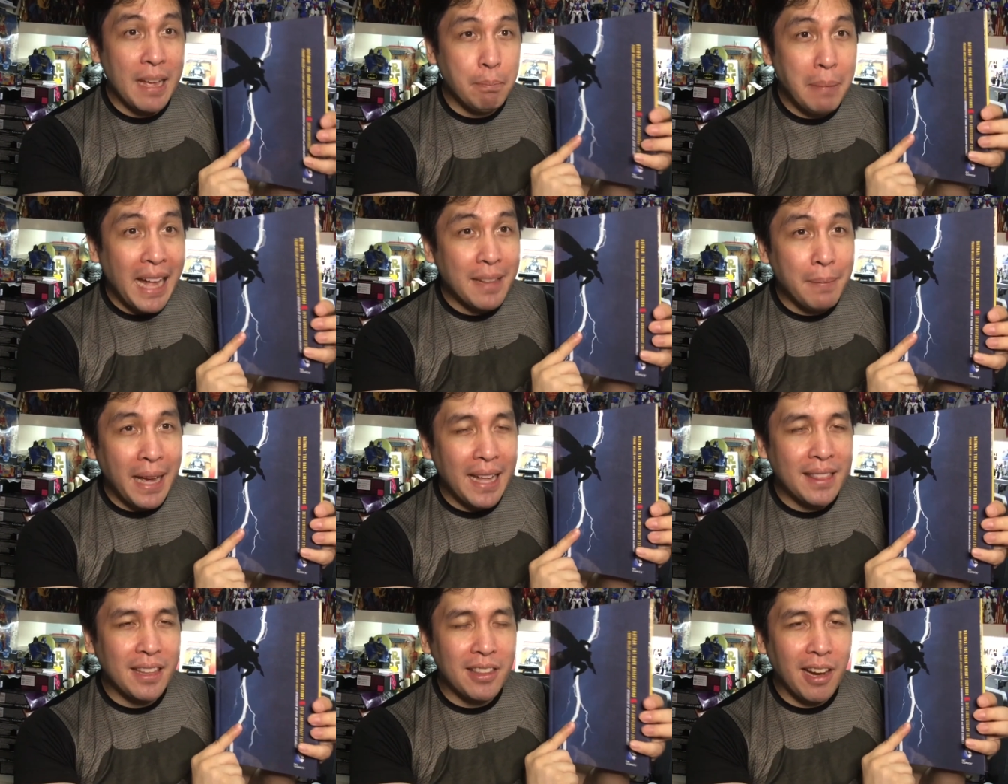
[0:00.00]

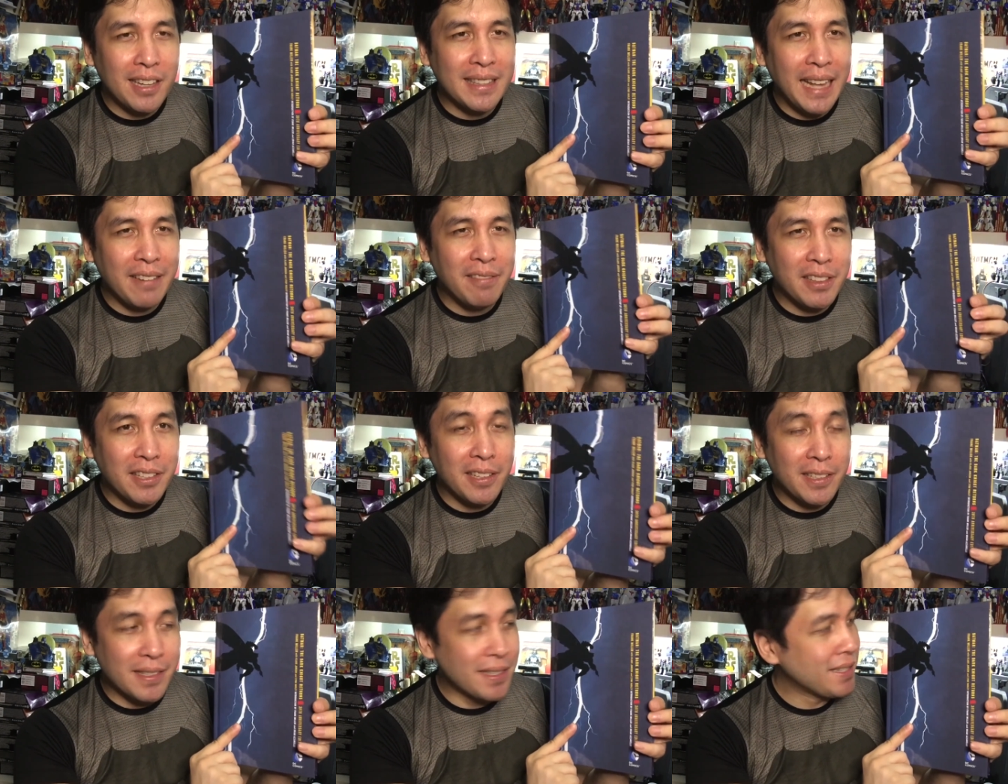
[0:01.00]
Batman, The Dark Knight
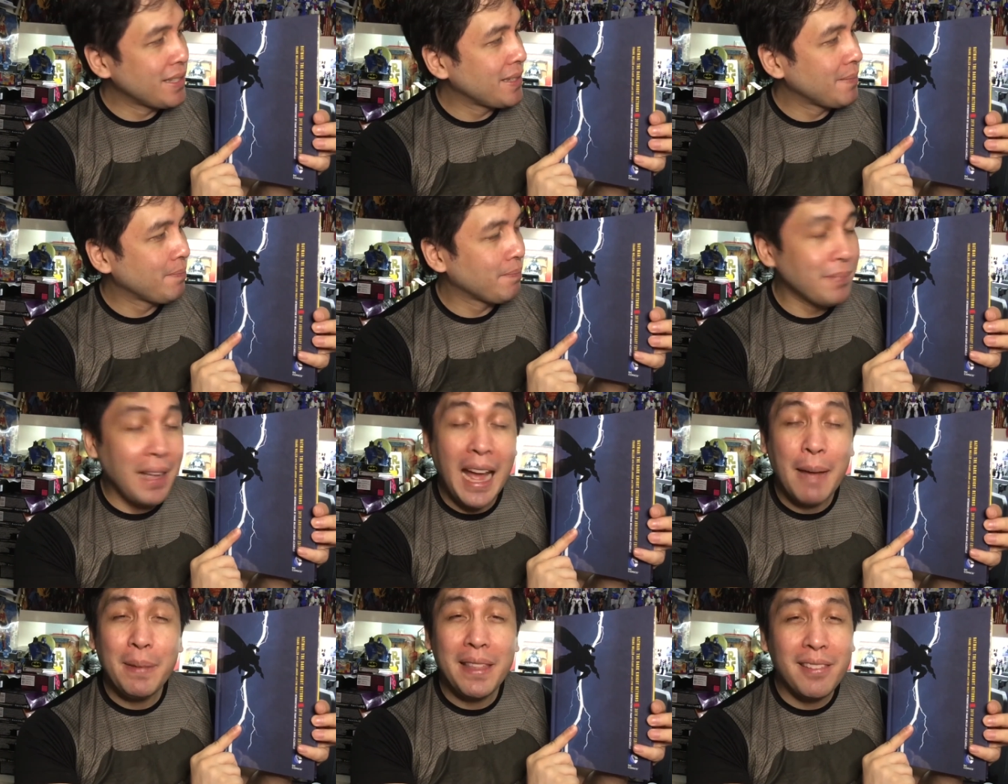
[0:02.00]
Returns.
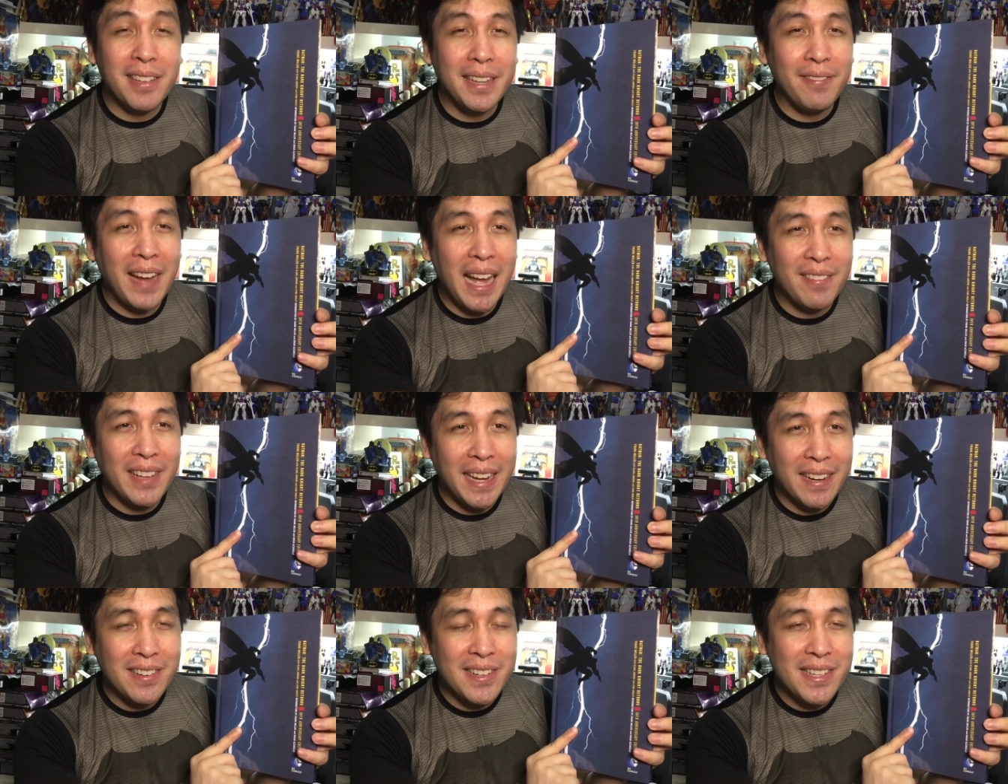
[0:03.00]
Happy 35
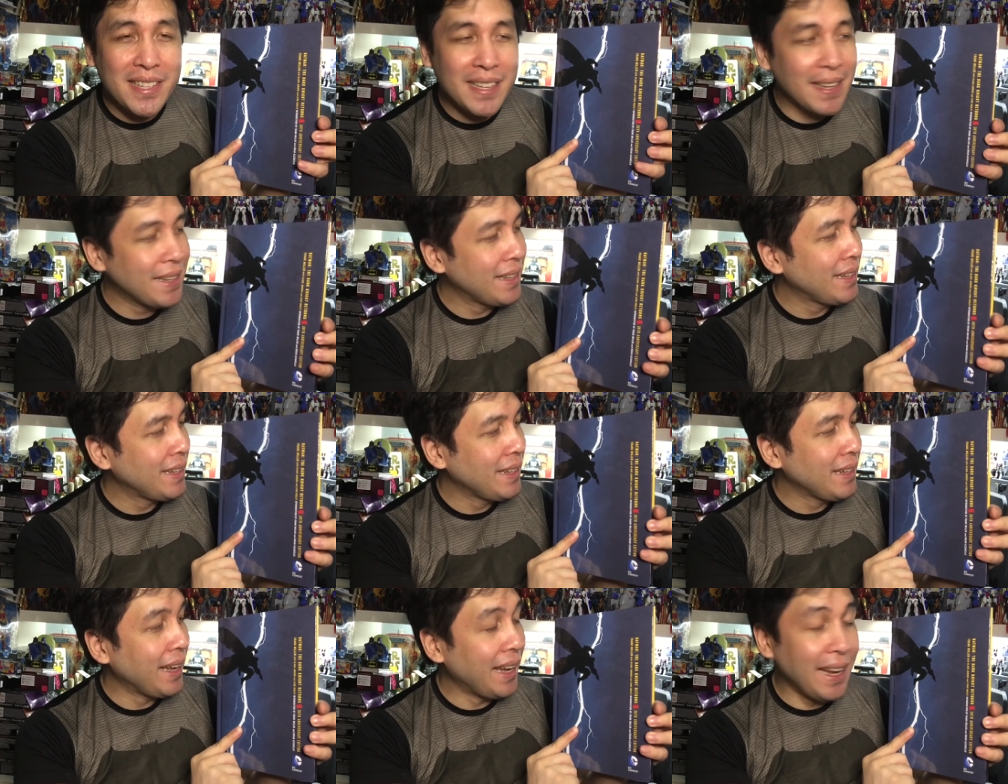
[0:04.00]
years,
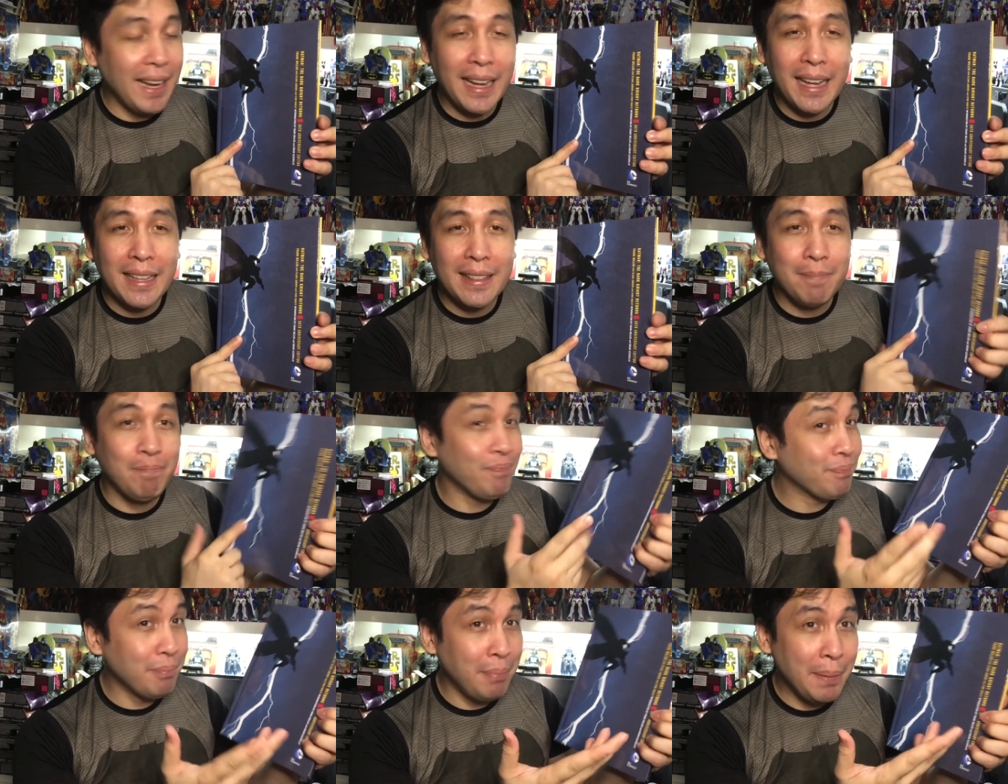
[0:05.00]
and
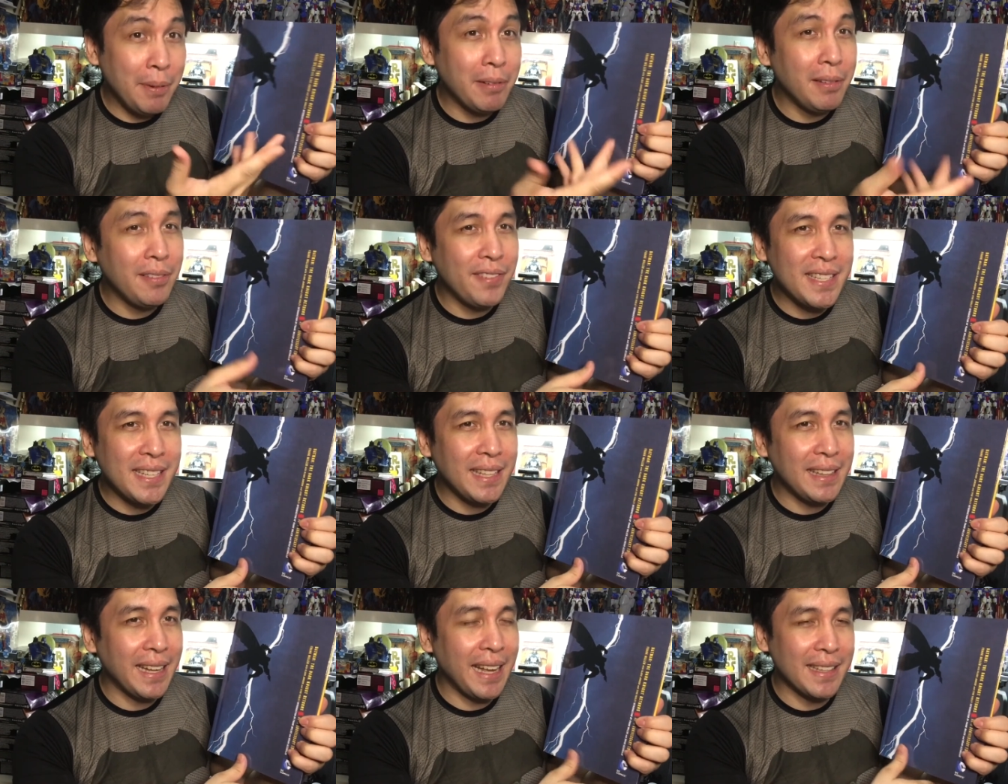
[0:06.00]
maybe we'll revisit
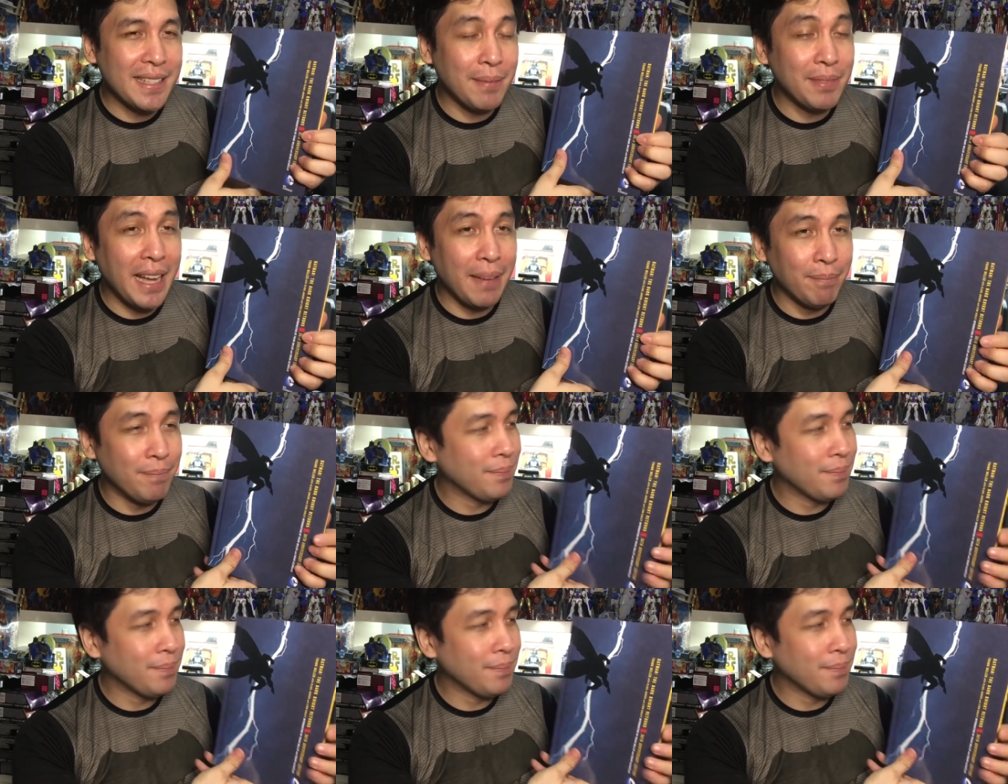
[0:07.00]
it again sometime.